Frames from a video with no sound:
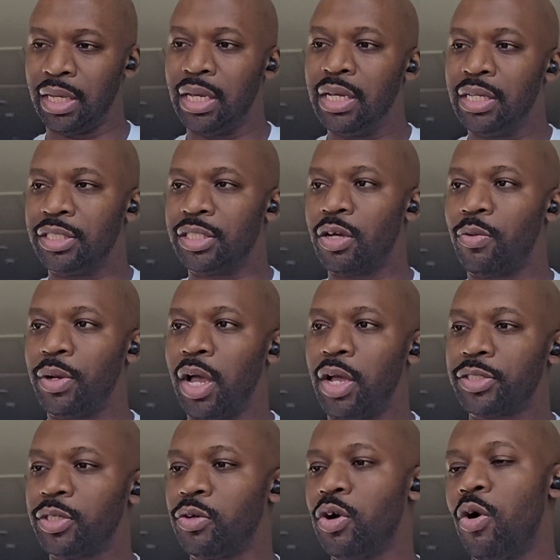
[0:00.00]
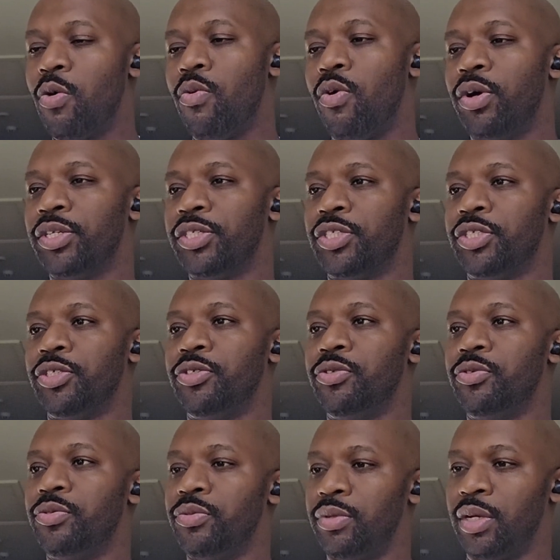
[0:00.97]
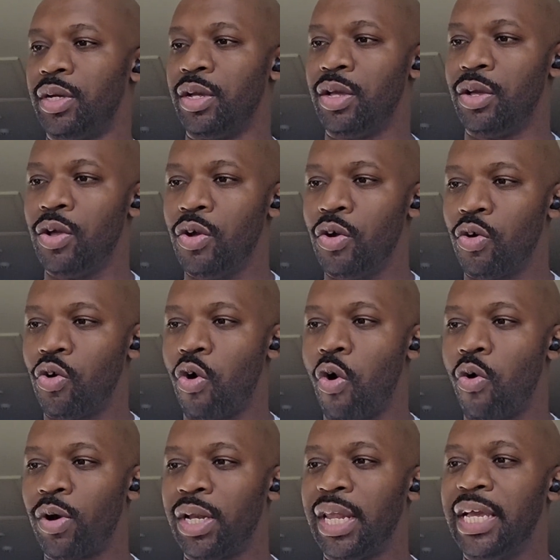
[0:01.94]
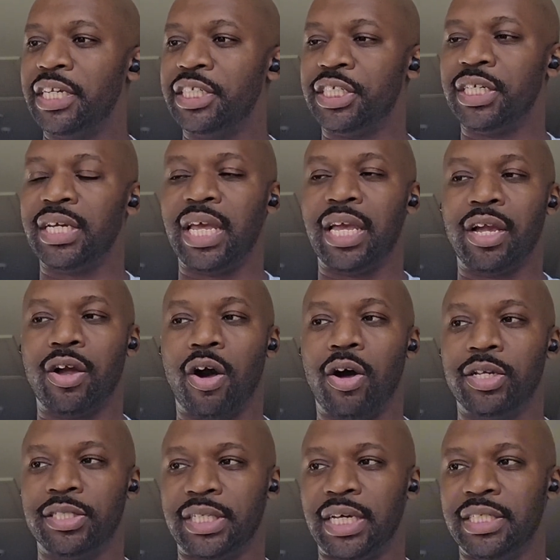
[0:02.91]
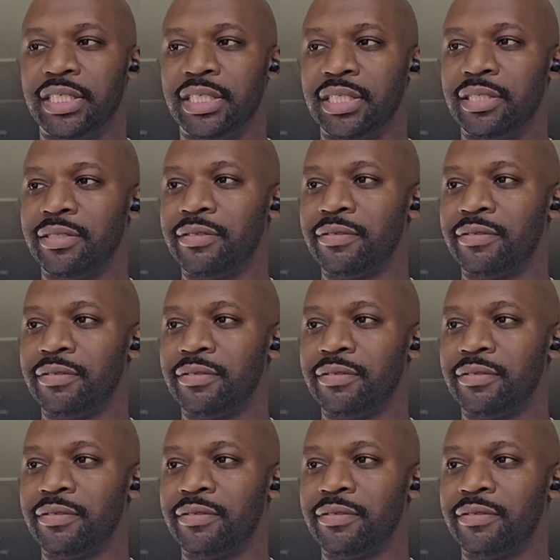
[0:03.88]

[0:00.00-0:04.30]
So we also go on to correlation and causation.